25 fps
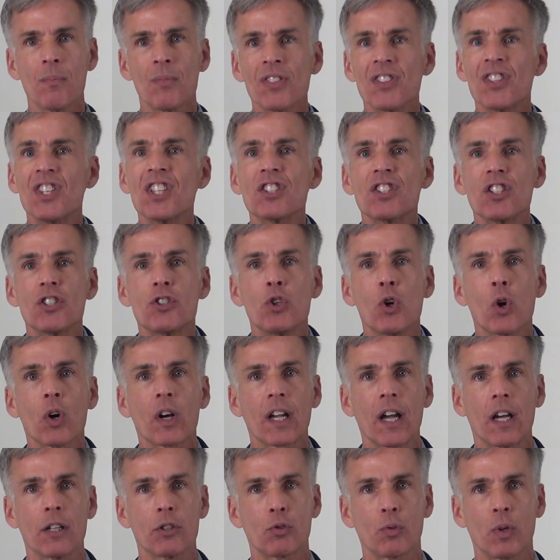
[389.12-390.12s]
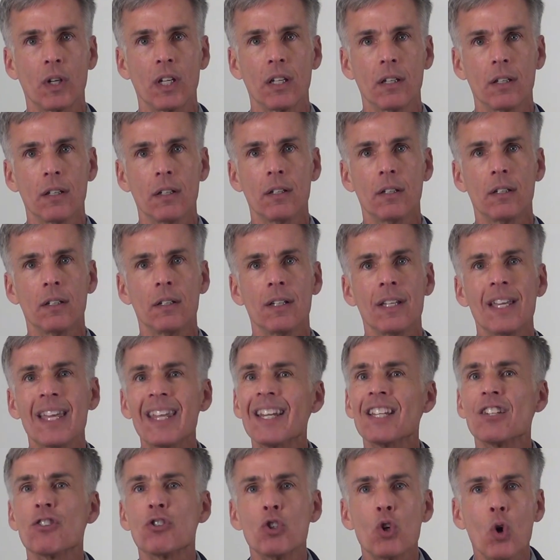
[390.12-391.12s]
This is your country. It
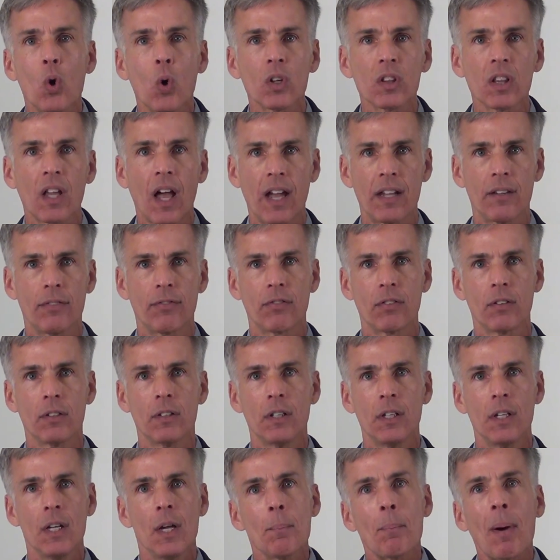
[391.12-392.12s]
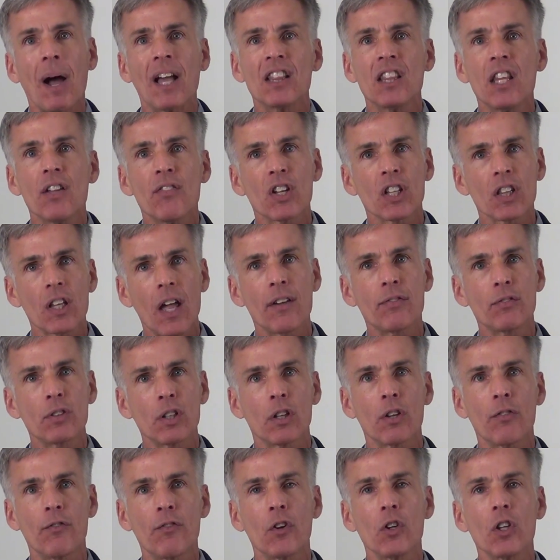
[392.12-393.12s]
is your life. By living life to
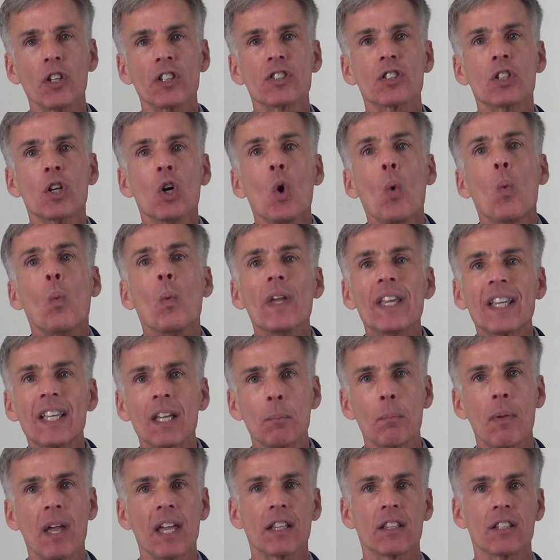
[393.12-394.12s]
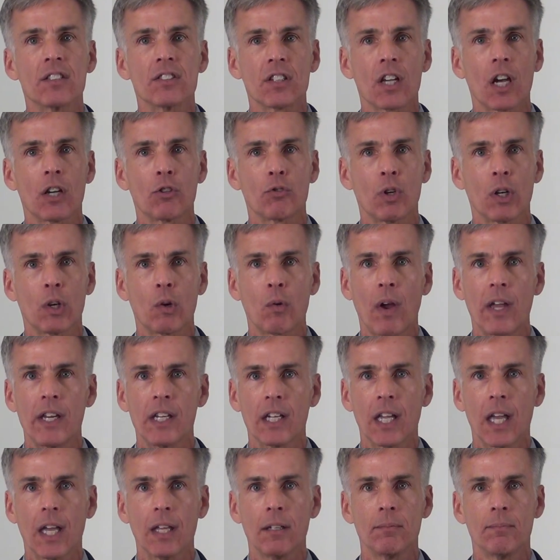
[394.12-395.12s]
the fullest, we can make this country great
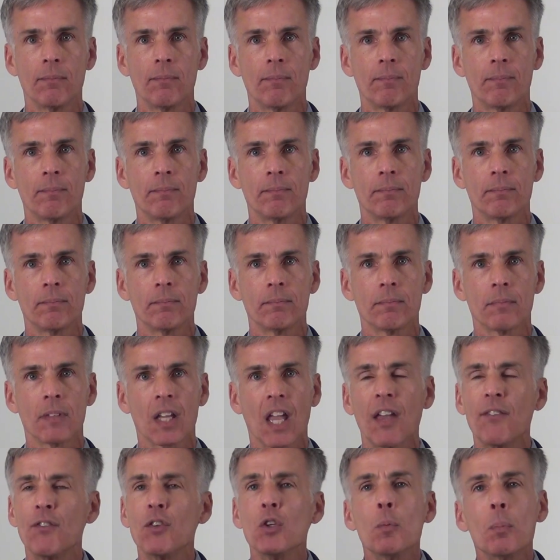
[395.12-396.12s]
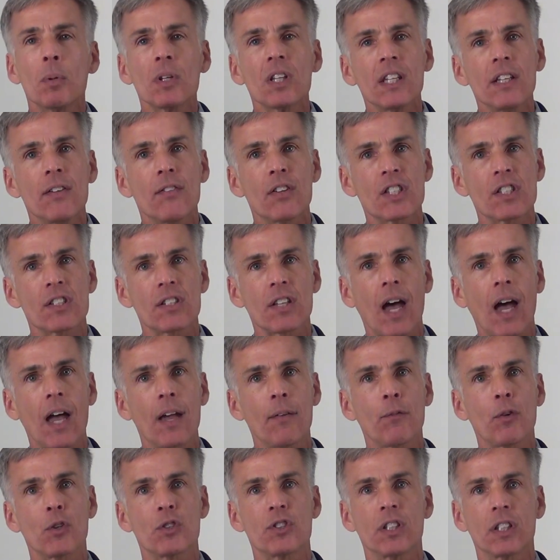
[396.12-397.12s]
again. If you believe it's
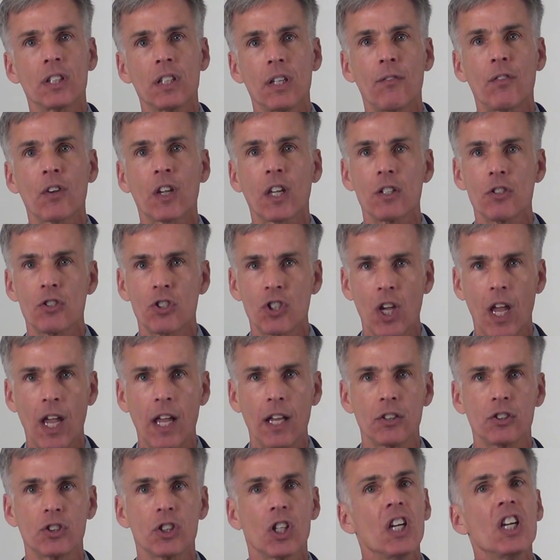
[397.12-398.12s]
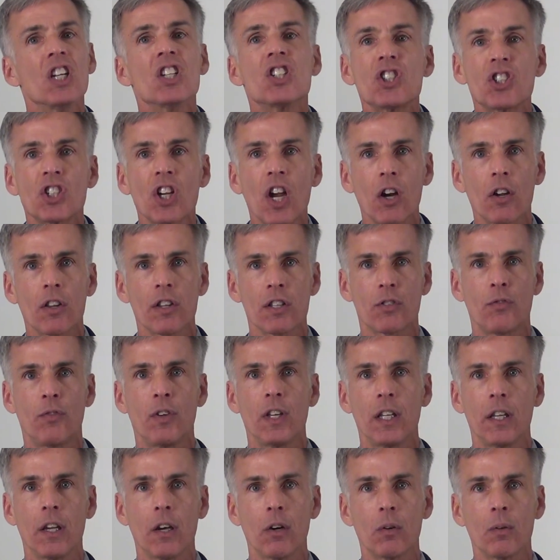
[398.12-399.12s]
time for significant change, share this
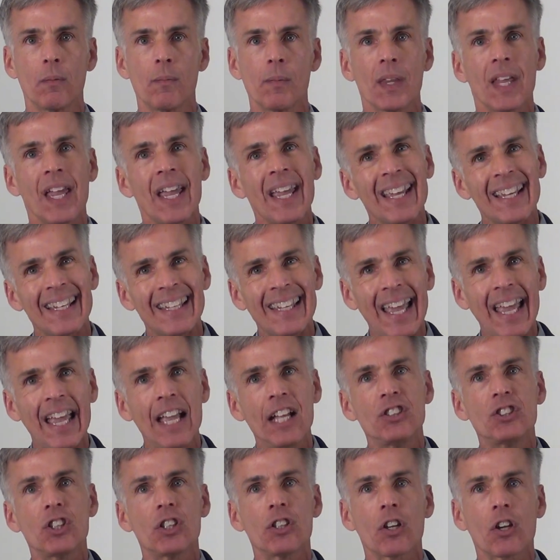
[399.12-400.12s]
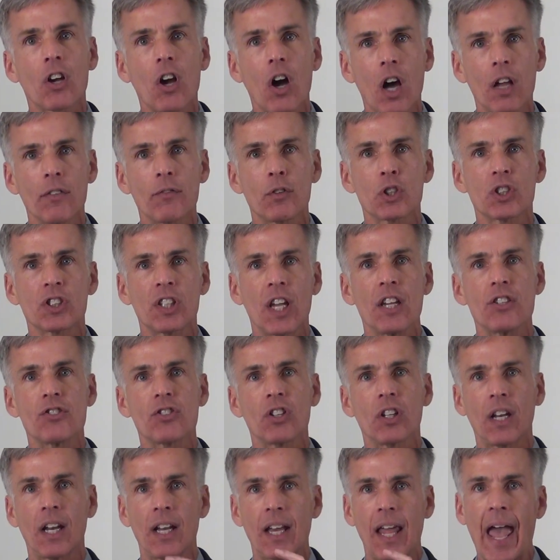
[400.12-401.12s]
video. Engage in the
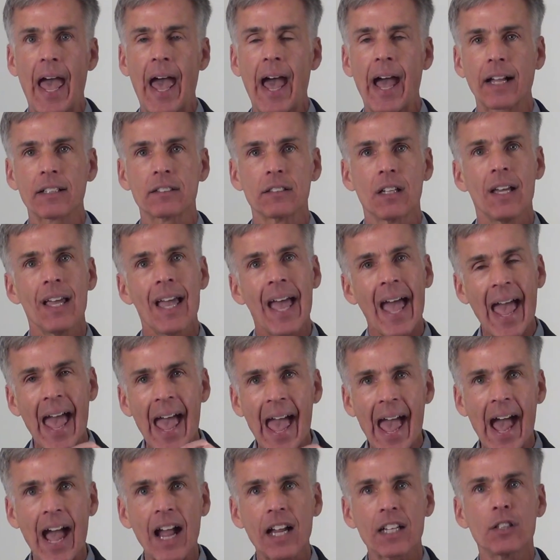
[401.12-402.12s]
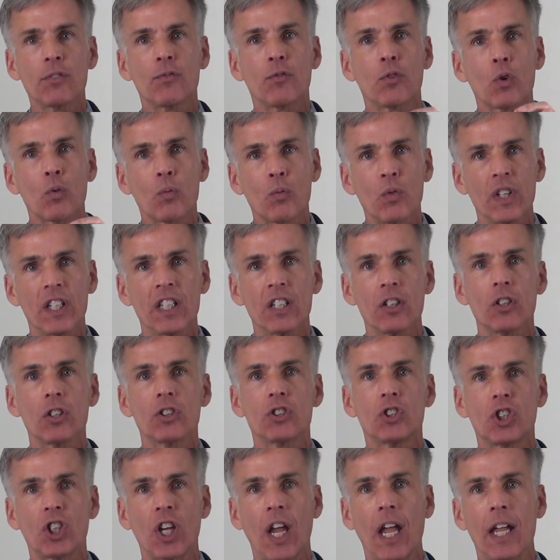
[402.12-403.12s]
conversation and act. Act for real
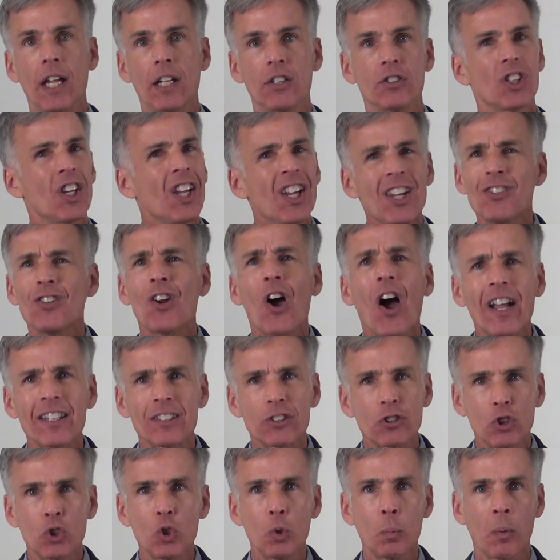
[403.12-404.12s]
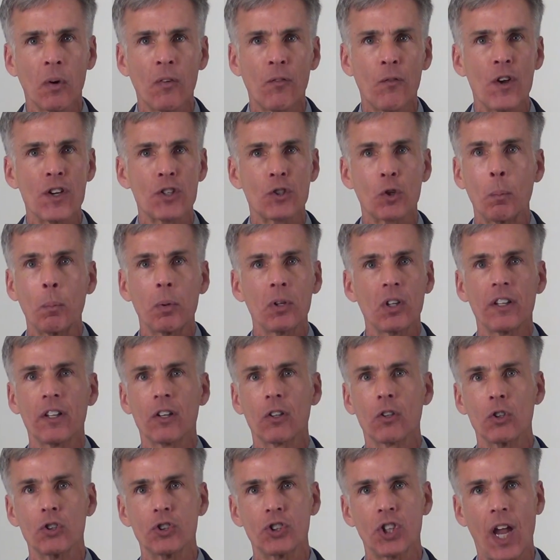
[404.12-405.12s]
change, not superficial
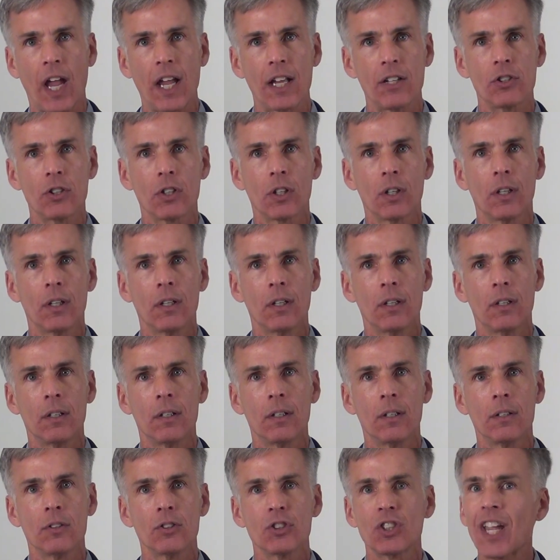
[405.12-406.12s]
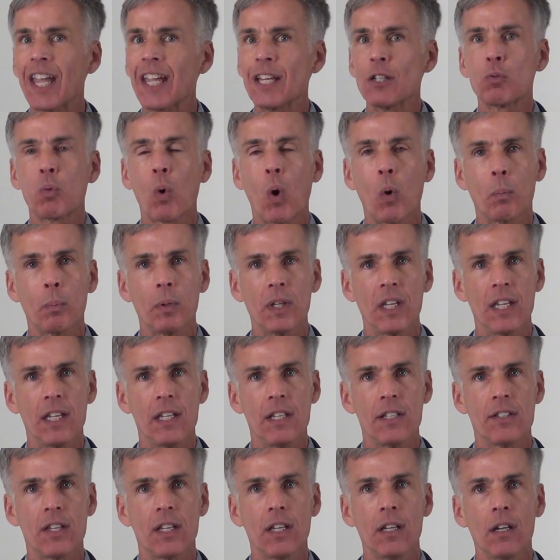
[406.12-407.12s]
political change. Change won't be
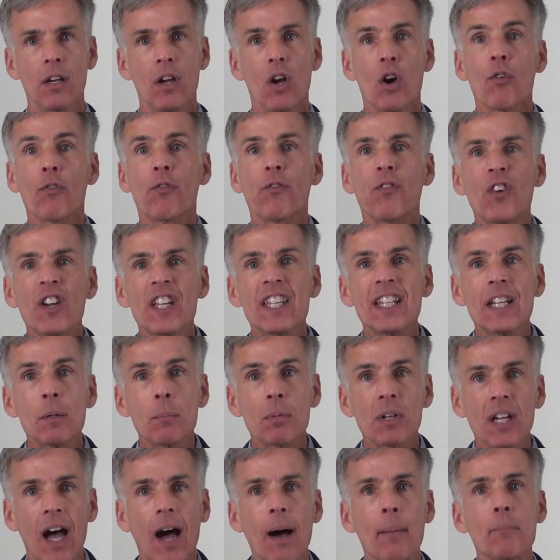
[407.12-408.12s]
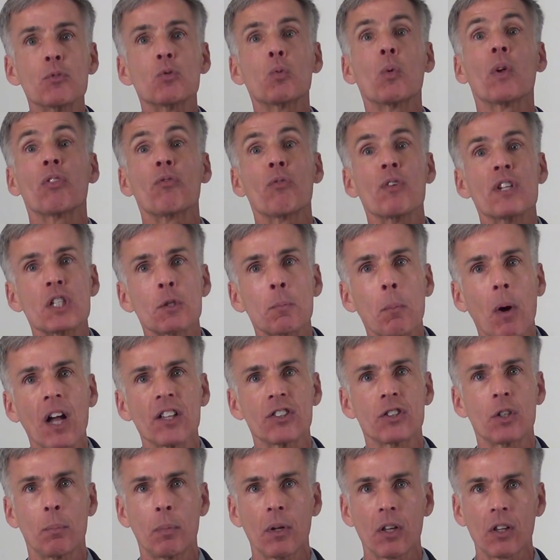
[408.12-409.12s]
easy. Freedom comes with
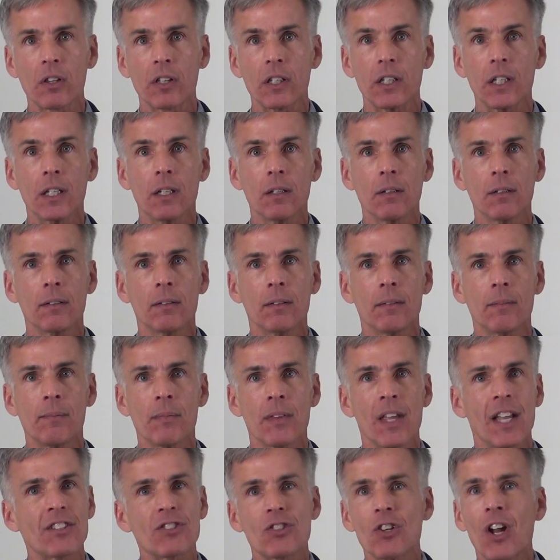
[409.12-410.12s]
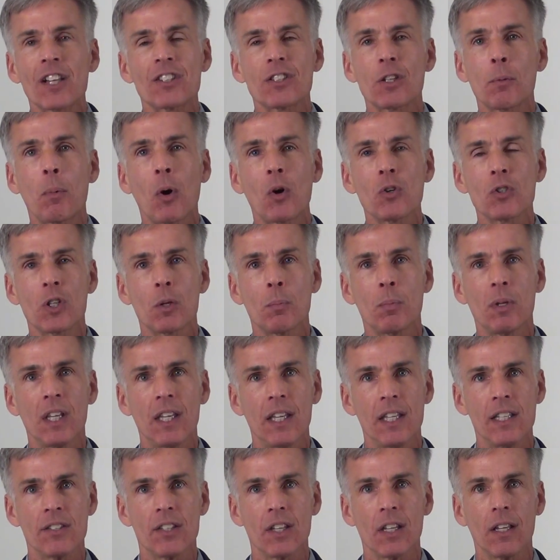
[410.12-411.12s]
responsibility. It's not supposed to be
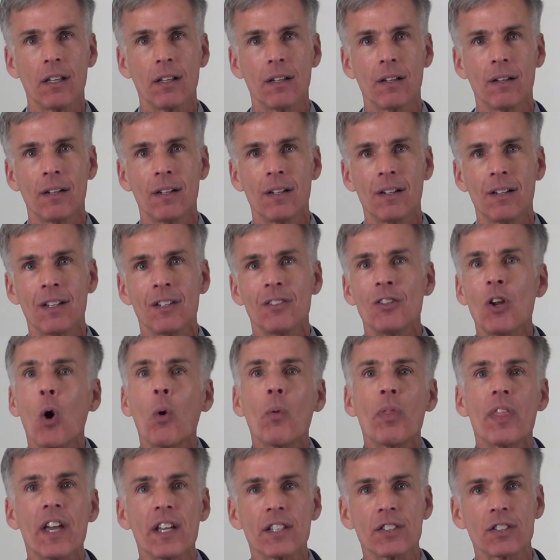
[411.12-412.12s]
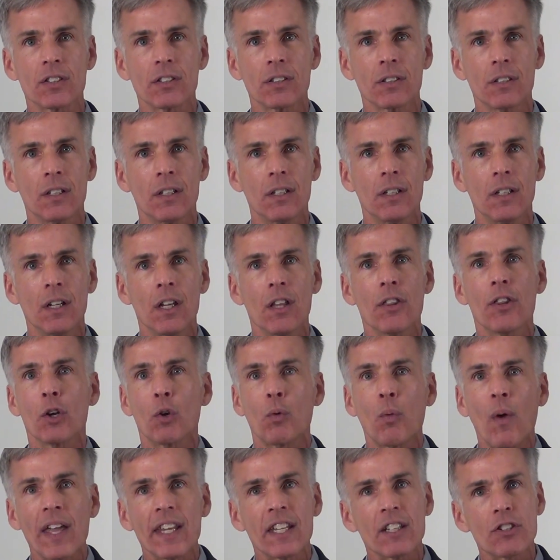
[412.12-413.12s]
easy. Know this, the
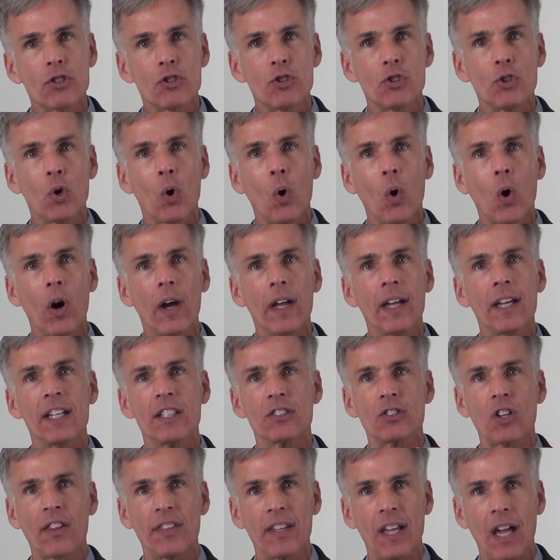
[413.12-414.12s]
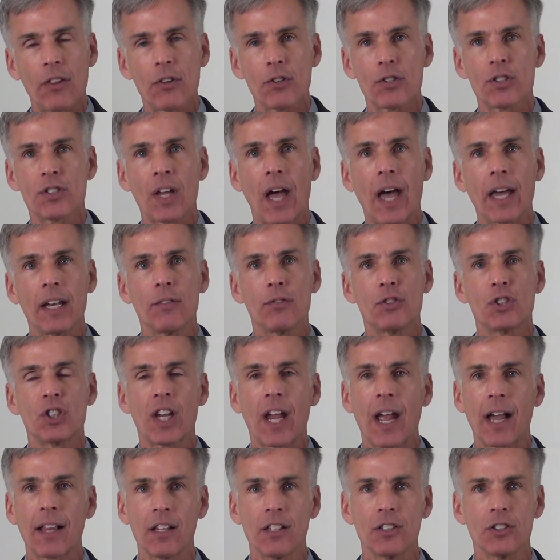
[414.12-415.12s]
greatest joy is on the other side of
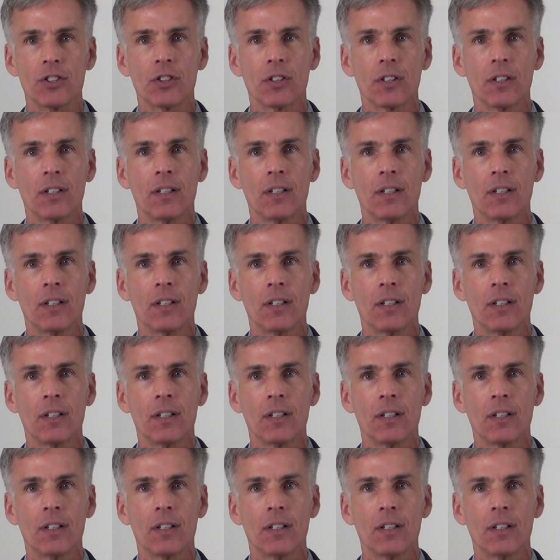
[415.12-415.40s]
challenge.